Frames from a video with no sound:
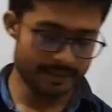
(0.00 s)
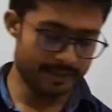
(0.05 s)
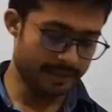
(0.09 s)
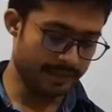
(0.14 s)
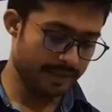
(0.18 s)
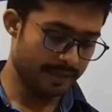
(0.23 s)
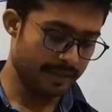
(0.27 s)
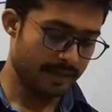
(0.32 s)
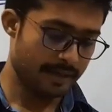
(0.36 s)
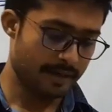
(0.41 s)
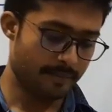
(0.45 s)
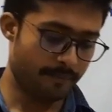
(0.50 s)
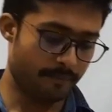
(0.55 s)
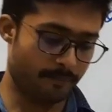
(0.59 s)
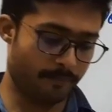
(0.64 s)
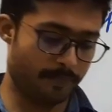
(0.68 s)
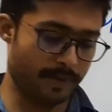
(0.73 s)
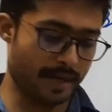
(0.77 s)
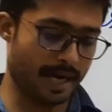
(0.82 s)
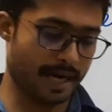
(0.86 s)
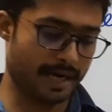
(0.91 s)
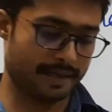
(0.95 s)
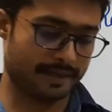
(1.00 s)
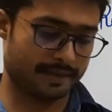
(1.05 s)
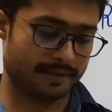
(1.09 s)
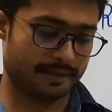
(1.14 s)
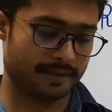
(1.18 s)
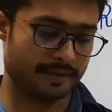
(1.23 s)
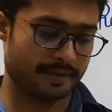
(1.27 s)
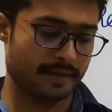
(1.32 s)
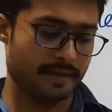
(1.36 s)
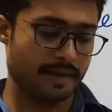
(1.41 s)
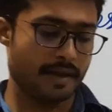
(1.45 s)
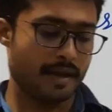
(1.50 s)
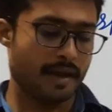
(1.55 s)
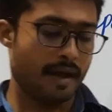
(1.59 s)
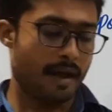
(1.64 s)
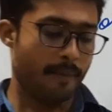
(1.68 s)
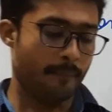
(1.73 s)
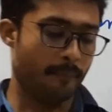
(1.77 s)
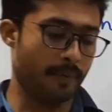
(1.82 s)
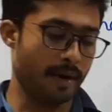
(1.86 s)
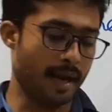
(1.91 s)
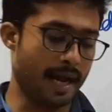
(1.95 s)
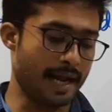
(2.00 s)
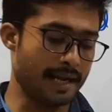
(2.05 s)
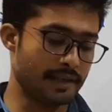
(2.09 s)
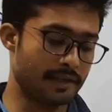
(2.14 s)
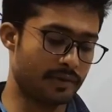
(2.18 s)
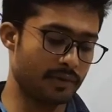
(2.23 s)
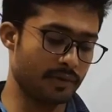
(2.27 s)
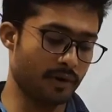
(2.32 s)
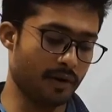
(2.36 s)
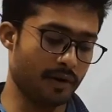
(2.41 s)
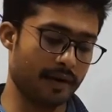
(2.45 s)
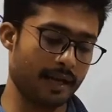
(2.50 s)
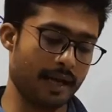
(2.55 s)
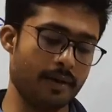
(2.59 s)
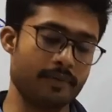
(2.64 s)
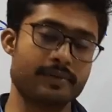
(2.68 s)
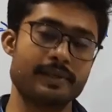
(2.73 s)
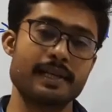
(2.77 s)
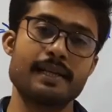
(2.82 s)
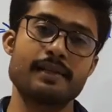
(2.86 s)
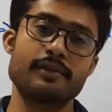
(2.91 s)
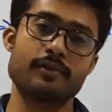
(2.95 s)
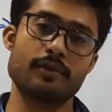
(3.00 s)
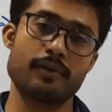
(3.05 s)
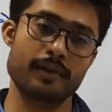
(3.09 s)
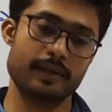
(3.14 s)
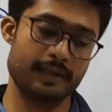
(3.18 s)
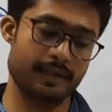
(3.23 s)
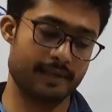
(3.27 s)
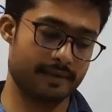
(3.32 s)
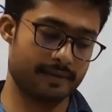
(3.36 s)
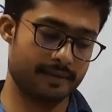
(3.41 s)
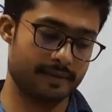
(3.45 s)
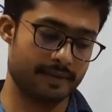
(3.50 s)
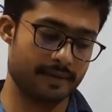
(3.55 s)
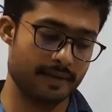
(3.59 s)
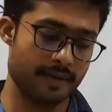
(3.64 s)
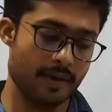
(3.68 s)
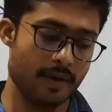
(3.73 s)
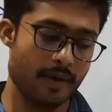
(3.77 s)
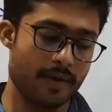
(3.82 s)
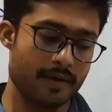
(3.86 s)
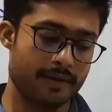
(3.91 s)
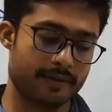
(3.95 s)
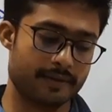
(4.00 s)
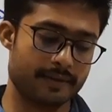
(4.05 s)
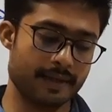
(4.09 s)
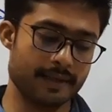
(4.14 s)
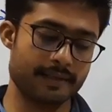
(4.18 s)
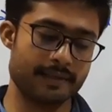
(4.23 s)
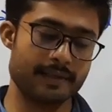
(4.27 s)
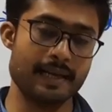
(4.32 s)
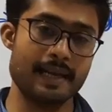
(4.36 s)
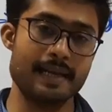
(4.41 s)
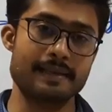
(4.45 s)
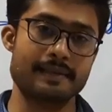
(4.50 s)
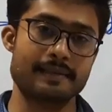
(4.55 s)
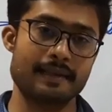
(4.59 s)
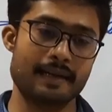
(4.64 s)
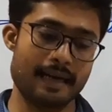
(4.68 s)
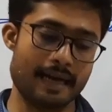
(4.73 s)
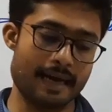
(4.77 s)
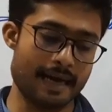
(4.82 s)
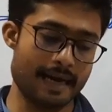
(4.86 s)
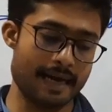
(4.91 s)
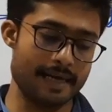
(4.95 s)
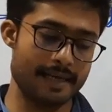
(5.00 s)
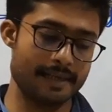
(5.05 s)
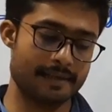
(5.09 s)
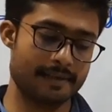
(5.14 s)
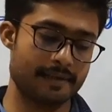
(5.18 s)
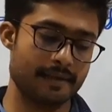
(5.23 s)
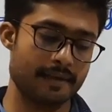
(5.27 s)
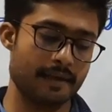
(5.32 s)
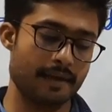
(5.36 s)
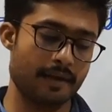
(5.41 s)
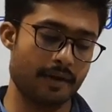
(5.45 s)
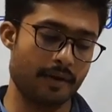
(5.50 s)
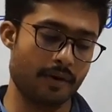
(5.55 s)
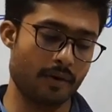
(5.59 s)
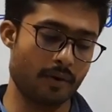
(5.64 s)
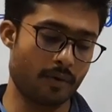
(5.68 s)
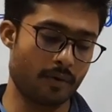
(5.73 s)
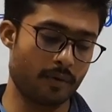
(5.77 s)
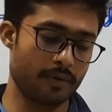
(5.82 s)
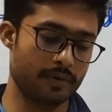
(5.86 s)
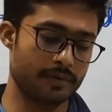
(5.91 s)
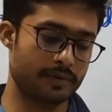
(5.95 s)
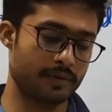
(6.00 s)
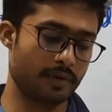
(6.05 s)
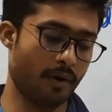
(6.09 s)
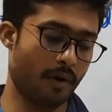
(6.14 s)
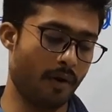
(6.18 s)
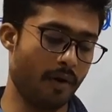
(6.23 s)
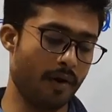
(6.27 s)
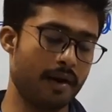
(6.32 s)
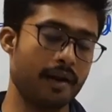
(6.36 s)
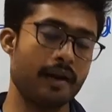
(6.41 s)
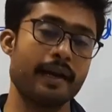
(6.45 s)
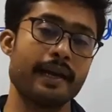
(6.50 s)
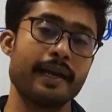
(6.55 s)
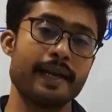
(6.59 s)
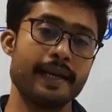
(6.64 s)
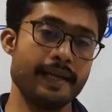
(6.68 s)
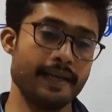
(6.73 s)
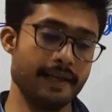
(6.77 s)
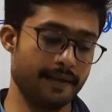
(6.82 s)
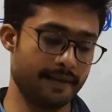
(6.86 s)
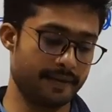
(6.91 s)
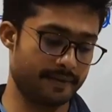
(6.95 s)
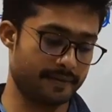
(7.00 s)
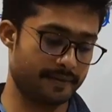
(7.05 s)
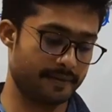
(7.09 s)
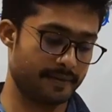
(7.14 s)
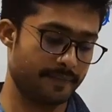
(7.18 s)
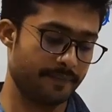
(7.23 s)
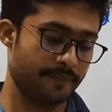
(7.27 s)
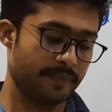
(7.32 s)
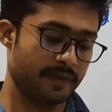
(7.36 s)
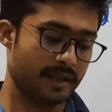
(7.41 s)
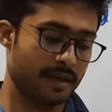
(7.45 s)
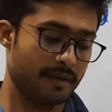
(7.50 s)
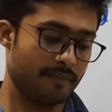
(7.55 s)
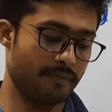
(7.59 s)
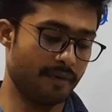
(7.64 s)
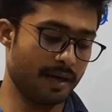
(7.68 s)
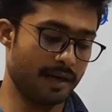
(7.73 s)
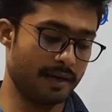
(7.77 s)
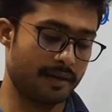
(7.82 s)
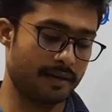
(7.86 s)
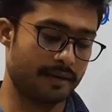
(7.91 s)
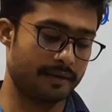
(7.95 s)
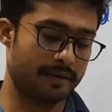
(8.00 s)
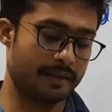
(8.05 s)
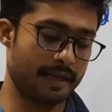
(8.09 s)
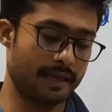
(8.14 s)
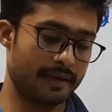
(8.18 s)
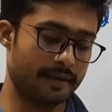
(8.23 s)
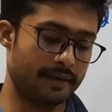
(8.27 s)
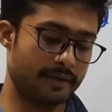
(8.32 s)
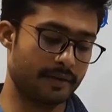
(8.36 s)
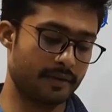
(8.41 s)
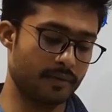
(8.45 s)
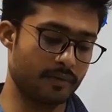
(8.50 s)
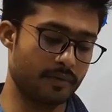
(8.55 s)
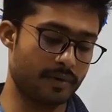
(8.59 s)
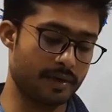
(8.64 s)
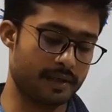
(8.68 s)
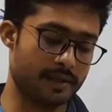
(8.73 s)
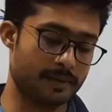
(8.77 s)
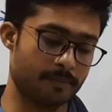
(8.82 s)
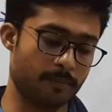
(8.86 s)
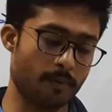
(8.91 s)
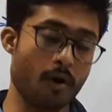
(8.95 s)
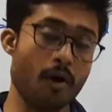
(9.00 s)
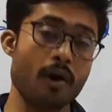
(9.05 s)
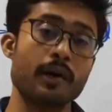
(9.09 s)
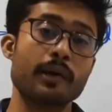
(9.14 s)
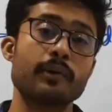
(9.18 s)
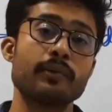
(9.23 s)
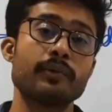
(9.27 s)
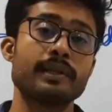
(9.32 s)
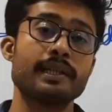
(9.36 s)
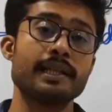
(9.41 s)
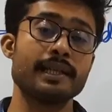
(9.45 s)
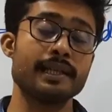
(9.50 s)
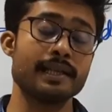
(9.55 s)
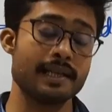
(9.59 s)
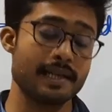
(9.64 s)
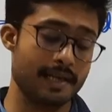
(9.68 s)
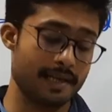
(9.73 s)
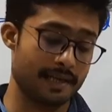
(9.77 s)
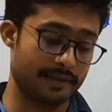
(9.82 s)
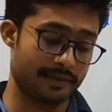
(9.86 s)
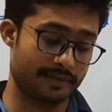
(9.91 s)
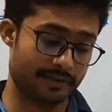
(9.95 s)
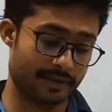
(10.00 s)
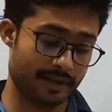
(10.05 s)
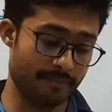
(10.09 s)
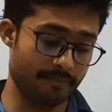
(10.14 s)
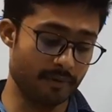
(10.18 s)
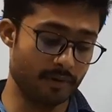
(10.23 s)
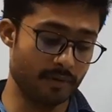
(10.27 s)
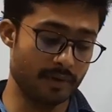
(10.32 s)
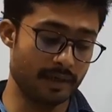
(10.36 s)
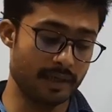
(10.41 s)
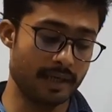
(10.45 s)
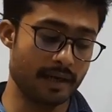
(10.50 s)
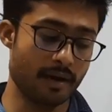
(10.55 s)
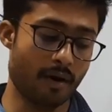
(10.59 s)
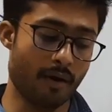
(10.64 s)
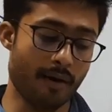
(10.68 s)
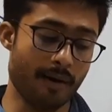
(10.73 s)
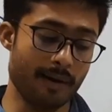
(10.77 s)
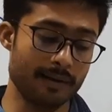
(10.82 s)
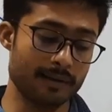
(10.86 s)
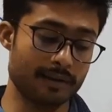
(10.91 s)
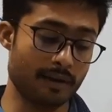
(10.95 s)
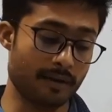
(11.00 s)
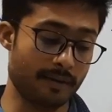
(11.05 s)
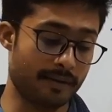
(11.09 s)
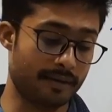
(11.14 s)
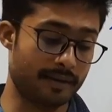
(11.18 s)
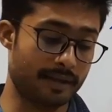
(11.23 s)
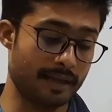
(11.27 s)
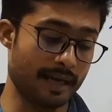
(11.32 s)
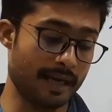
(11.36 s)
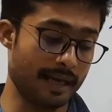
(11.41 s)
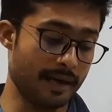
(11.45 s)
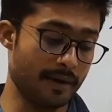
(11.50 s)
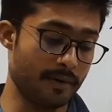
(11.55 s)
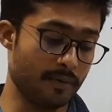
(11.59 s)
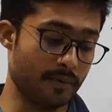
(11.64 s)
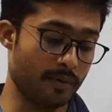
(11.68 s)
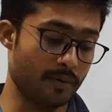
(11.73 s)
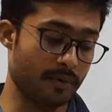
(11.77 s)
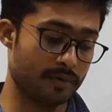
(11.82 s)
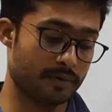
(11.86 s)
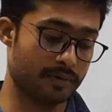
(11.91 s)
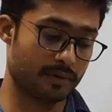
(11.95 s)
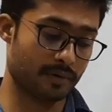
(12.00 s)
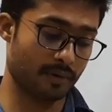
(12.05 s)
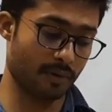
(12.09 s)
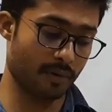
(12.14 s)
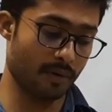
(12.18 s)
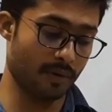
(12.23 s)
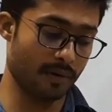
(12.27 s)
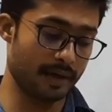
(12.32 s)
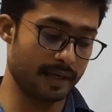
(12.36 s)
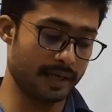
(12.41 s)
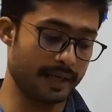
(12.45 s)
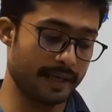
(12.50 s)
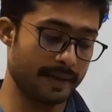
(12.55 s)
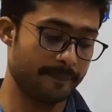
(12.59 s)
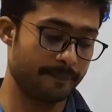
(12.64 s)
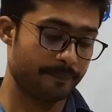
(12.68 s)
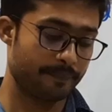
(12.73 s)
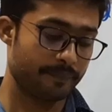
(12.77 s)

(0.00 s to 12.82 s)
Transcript: the plants. Plants do not have sense organs such as eyes, nose or ears, but they do respond to the stimuli, although they do slowly.